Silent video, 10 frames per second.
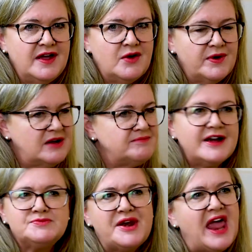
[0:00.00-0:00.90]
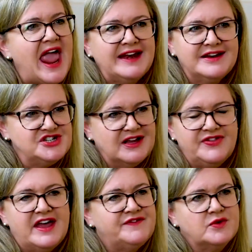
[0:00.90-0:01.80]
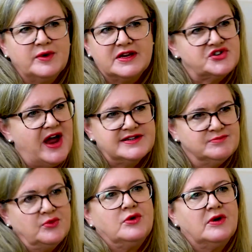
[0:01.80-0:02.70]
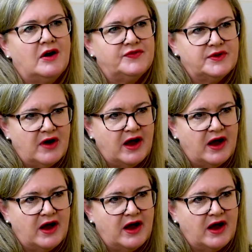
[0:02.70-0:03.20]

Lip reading: we're in a much better energy, and therefore we attract more of the right